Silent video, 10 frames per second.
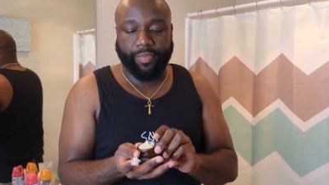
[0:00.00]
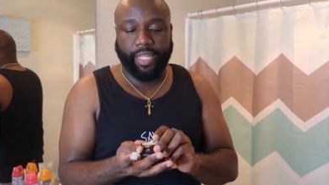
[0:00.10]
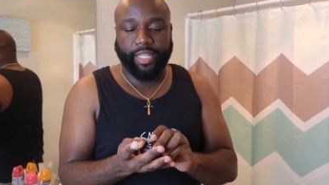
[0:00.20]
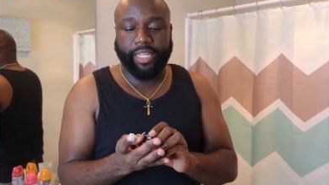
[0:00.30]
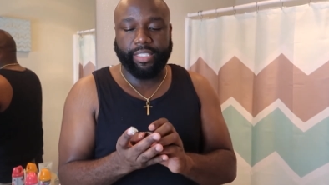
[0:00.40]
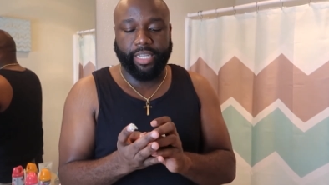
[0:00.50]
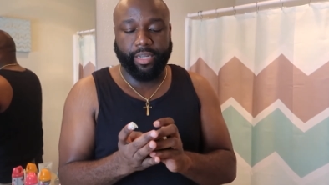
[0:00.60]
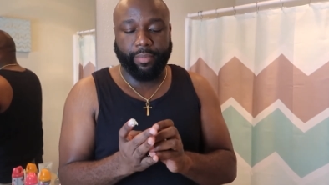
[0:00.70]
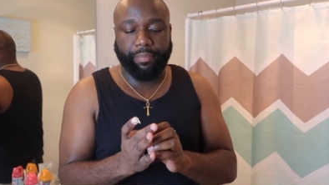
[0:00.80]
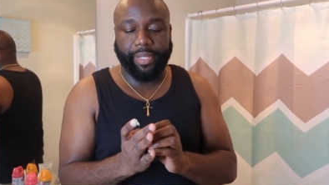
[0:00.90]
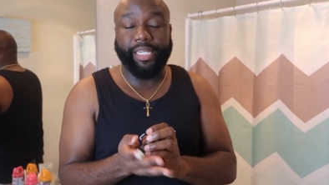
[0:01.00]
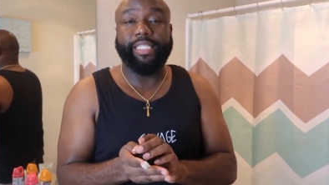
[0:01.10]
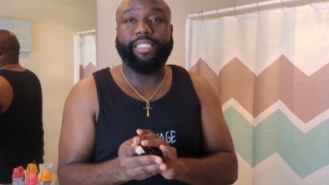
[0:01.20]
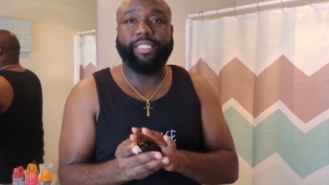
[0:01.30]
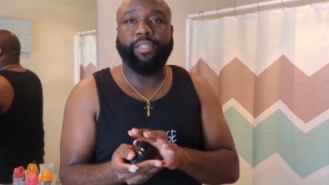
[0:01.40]
I think they said a
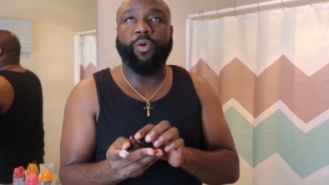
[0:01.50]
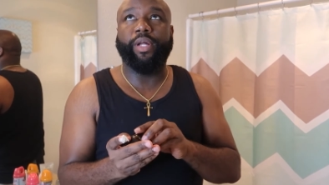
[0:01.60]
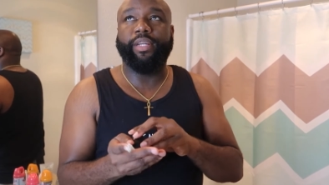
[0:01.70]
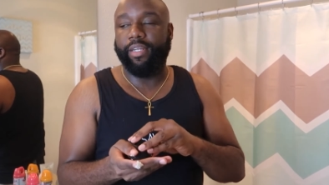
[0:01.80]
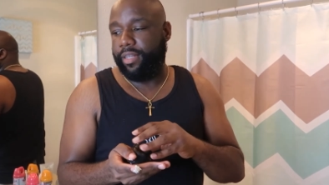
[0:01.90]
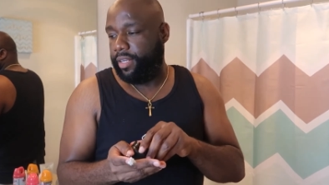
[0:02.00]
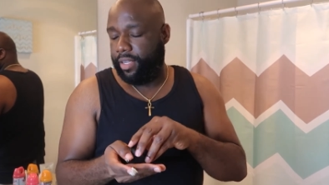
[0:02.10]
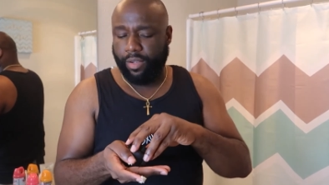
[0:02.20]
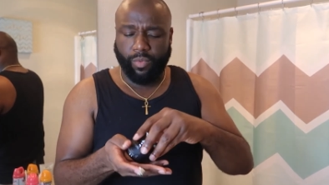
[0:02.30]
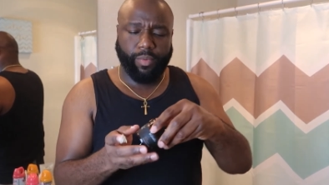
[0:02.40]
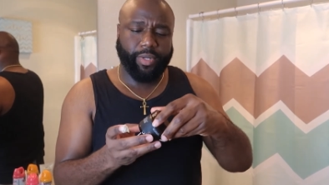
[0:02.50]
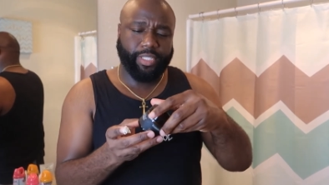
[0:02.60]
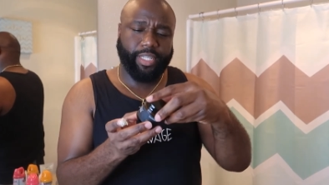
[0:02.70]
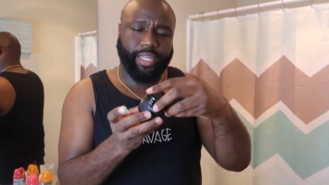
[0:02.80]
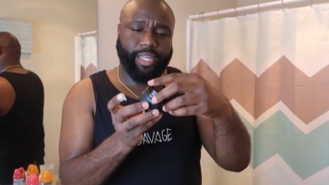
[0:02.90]
piece, no, what
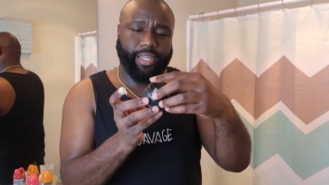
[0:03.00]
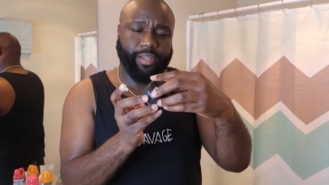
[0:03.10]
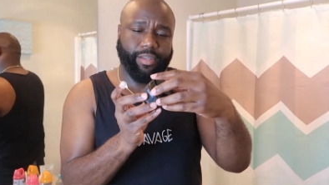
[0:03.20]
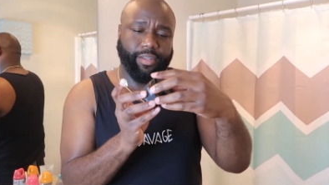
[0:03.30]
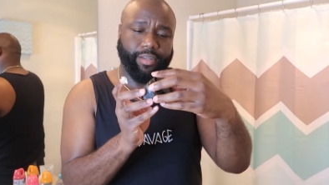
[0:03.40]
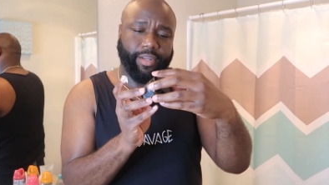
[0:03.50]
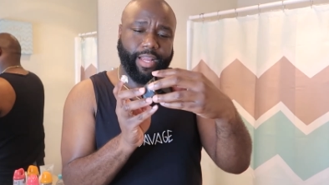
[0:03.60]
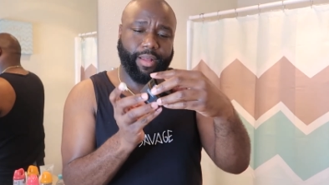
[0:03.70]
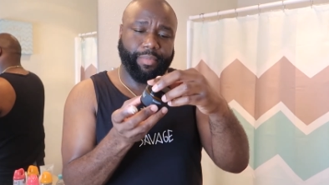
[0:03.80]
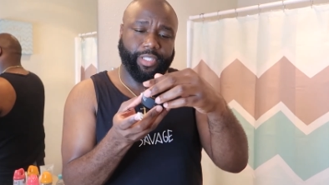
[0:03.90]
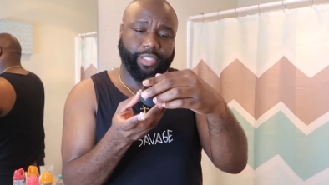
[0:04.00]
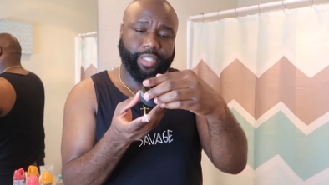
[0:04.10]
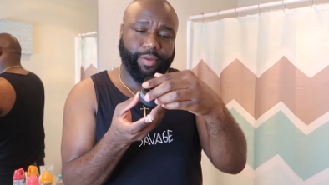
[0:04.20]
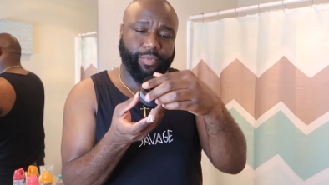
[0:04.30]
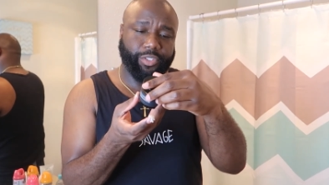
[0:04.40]
was it again? How much
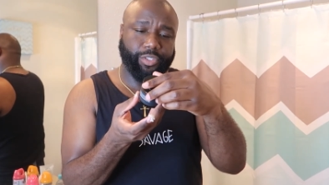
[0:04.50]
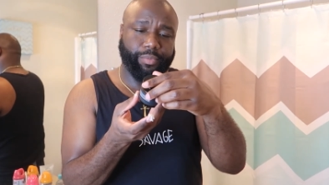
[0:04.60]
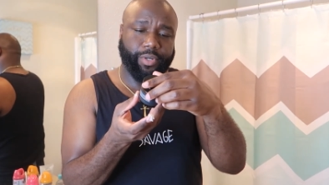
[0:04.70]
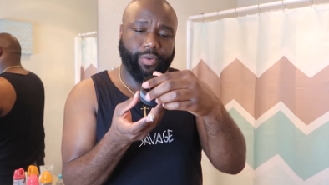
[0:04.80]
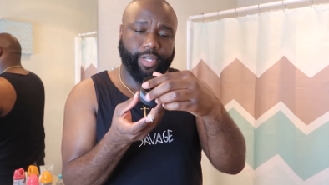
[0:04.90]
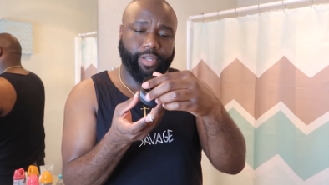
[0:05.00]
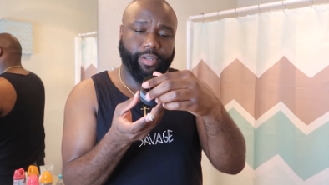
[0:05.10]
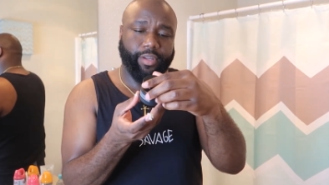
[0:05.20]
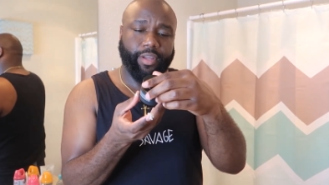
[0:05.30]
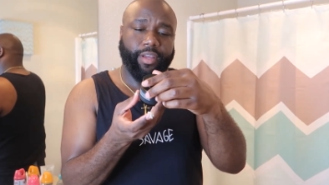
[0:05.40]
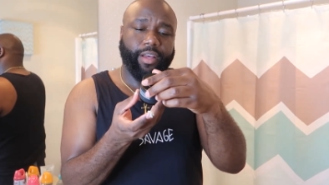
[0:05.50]
did they want you to put on there?